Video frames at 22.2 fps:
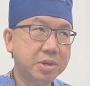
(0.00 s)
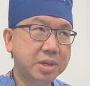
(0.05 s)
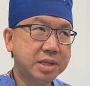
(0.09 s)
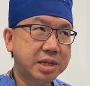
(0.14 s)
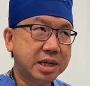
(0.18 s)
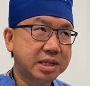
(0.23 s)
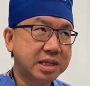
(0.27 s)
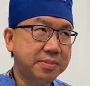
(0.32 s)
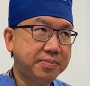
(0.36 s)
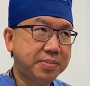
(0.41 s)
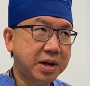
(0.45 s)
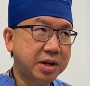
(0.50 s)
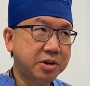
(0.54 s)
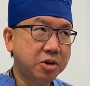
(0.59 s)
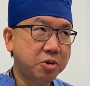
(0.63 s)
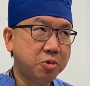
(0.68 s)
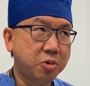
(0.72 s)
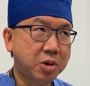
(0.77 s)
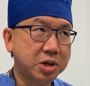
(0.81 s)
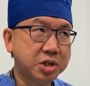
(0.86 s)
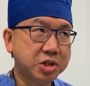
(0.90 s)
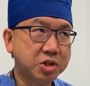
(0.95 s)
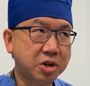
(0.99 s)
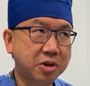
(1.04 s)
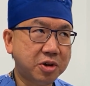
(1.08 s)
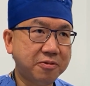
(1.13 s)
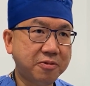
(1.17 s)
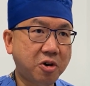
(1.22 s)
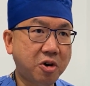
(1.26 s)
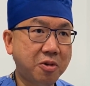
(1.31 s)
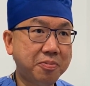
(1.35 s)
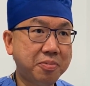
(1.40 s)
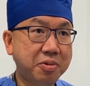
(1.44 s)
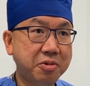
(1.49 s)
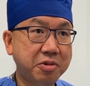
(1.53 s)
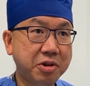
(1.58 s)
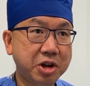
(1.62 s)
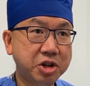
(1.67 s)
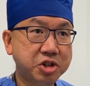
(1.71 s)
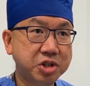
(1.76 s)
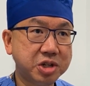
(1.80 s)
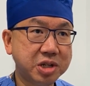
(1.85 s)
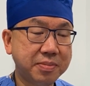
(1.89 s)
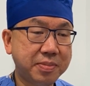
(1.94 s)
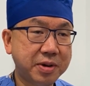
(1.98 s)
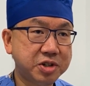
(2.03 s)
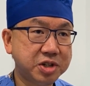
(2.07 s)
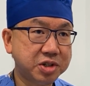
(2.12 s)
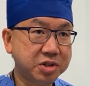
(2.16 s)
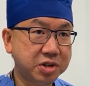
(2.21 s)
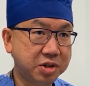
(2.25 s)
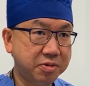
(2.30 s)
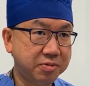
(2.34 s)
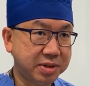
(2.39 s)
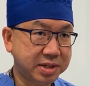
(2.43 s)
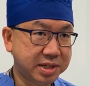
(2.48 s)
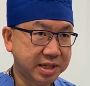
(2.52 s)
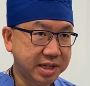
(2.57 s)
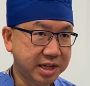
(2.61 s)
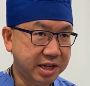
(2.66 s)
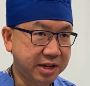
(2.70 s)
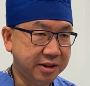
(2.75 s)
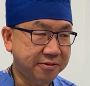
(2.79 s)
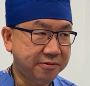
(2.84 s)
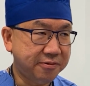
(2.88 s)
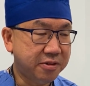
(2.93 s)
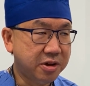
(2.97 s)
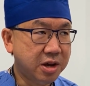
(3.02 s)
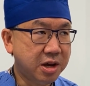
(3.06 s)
it does depend on what sort of operation the patient is going to receive,